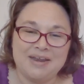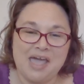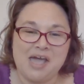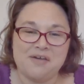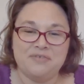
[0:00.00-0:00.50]
and
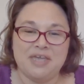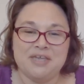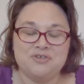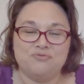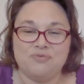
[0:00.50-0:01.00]
have
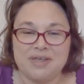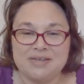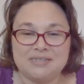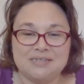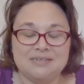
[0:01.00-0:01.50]
a
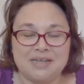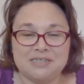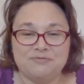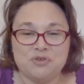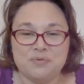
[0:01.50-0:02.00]
great
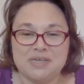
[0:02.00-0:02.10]
next few